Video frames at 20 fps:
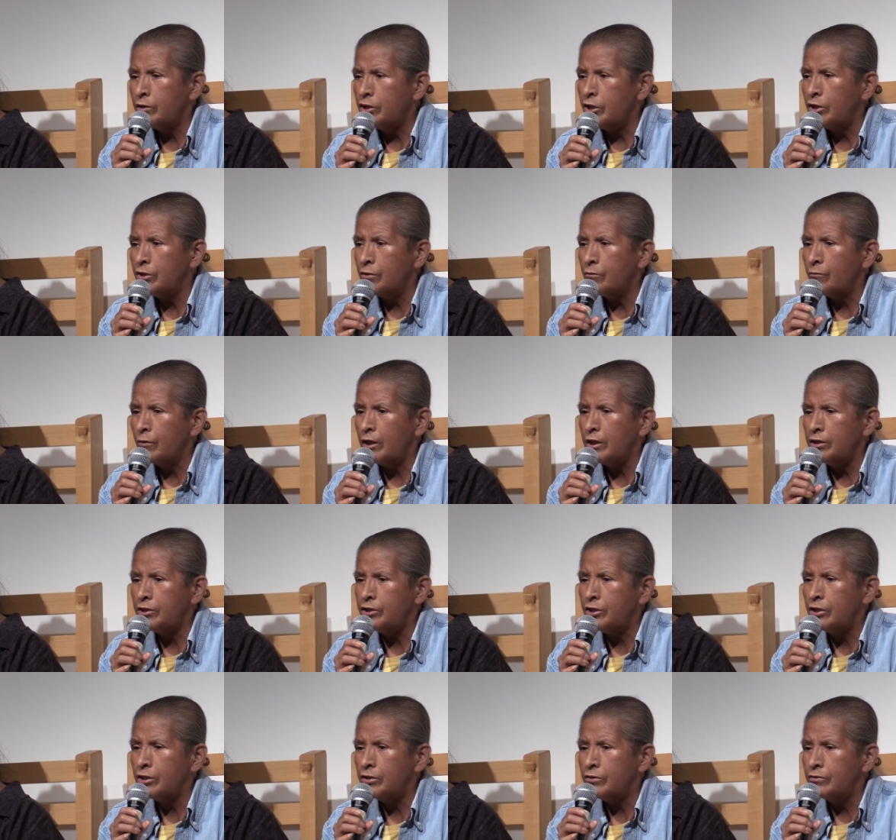for
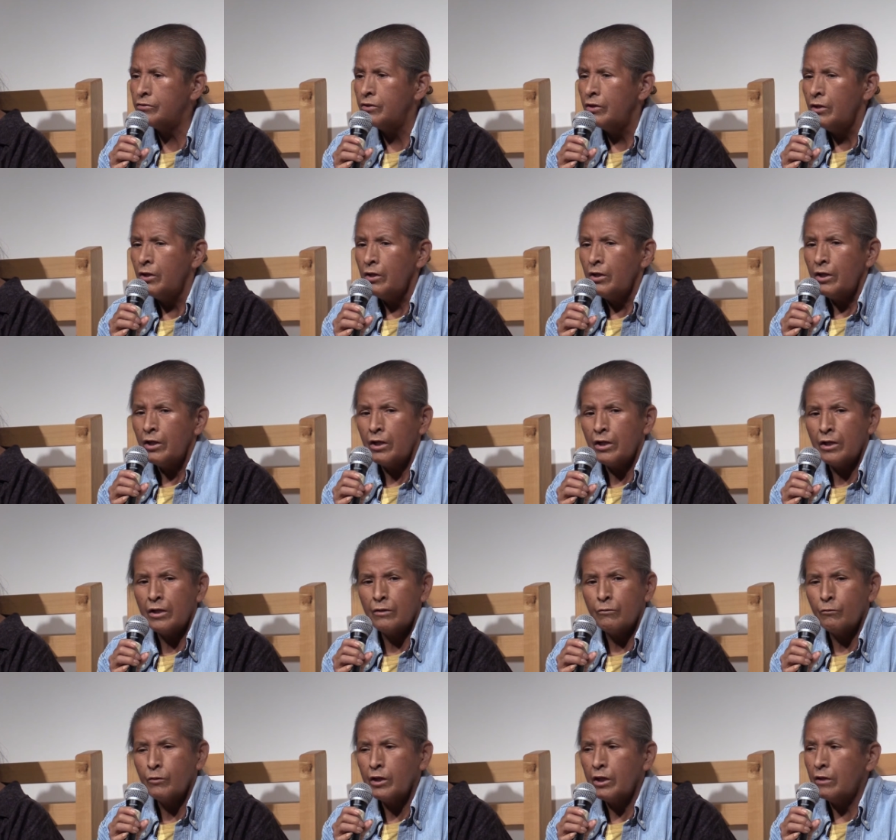generations,
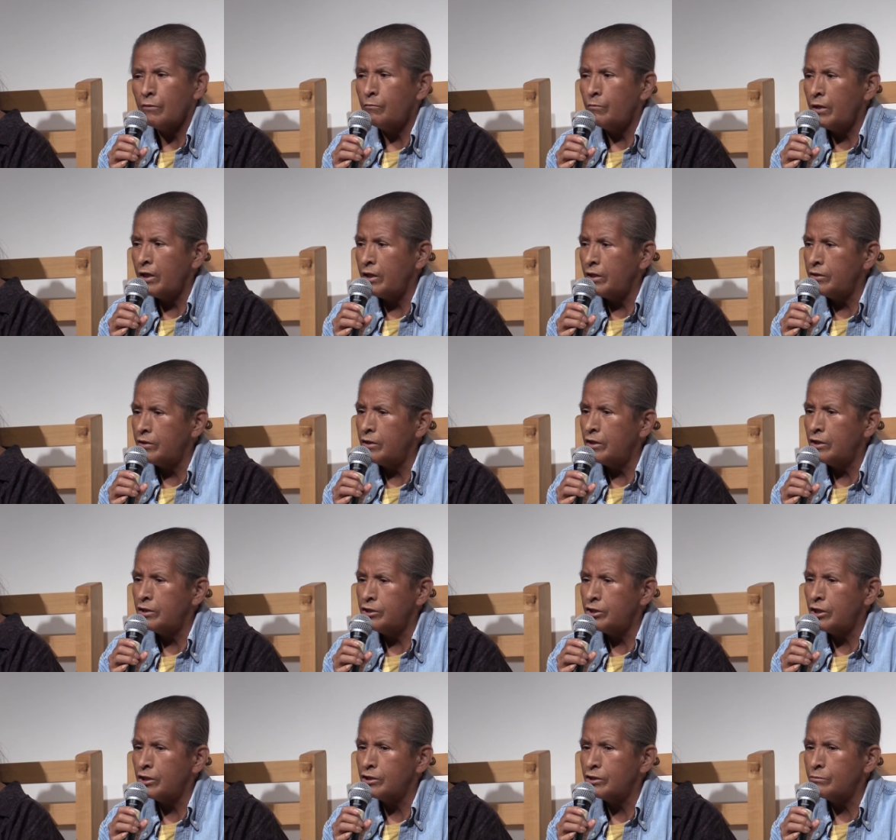and we have made the
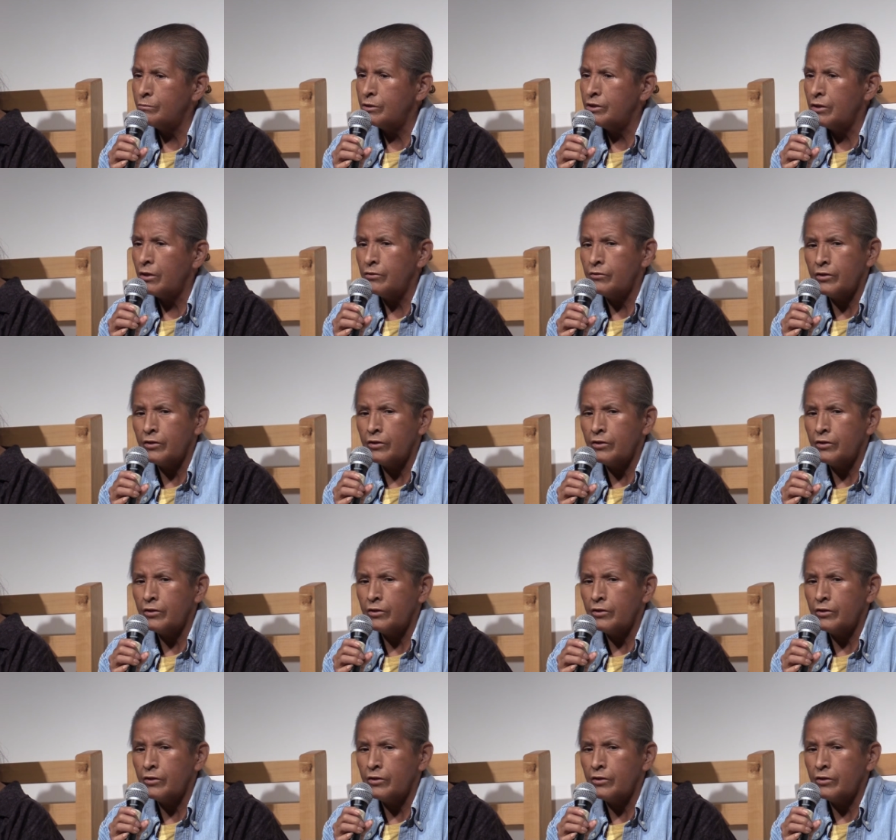adjustment.